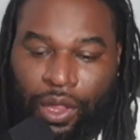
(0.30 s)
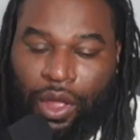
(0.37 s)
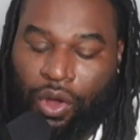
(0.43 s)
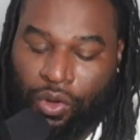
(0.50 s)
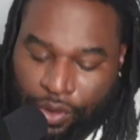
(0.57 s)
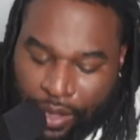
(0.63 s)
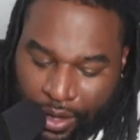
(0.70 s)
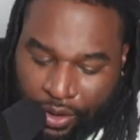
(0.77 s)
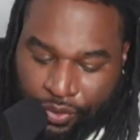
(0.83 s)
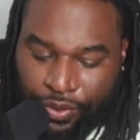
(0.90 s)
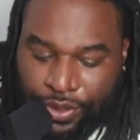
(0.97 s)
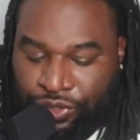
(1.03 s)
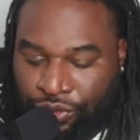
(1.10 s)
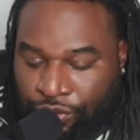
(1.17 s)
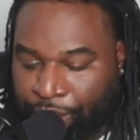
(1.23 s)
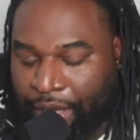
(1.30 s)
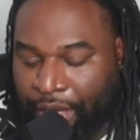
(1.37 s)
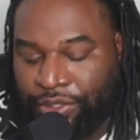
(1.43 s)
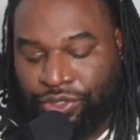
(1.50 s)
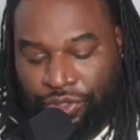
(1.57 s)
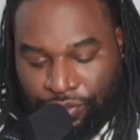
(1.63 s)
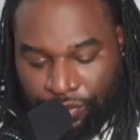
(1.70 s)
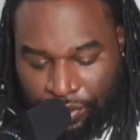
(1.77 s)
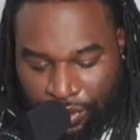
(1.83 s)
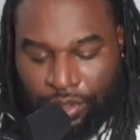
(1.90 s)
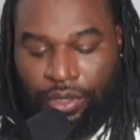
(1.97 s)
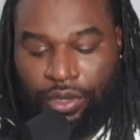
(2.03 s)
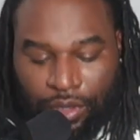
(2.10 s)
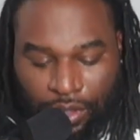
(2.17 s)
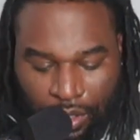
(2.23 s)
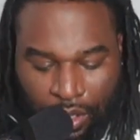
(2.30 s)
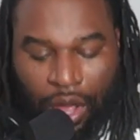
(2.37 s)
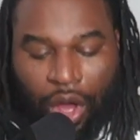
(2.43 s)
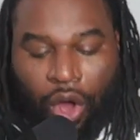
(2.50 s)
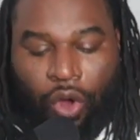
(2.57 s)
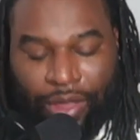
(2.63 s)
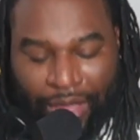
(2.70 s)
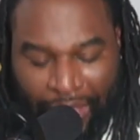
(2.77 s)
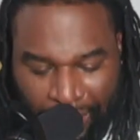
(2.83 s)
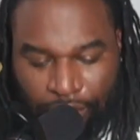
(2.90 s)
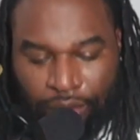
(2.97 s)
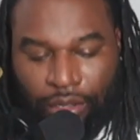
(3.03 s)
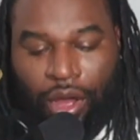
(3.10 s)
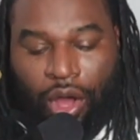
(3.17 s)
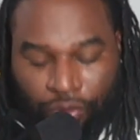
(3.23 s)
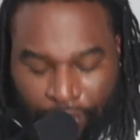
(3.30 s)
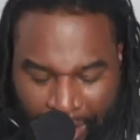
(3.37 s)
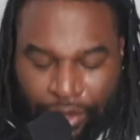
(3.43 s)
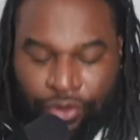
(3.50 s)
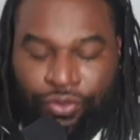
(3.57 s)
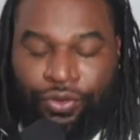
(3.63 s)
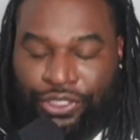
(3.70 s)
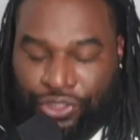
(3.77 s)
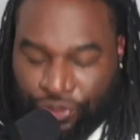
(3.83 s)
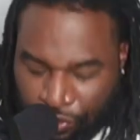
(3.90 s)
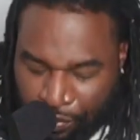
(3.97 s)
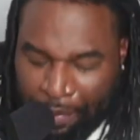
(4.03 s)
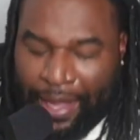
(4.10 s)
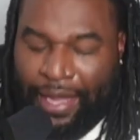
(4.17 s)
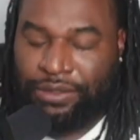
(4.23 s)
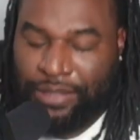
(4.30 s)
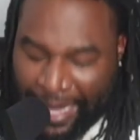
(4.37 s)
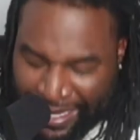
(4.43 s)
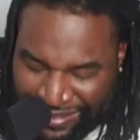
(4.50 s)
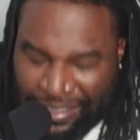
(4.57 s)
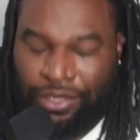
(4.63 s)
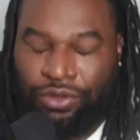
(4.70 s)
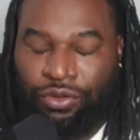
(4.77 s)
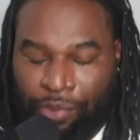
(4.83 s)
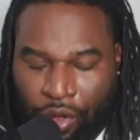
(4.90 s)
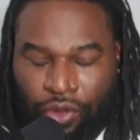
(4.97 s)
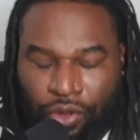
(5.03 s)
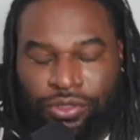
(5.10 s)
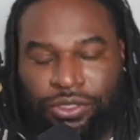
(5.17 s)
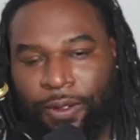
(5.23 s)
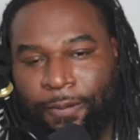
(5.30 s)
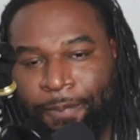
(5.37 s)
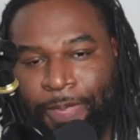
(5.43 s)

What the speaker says: Okay, Chris Eubanks Jr. Okay. Okay, Chris Eubanks. I see you, boss.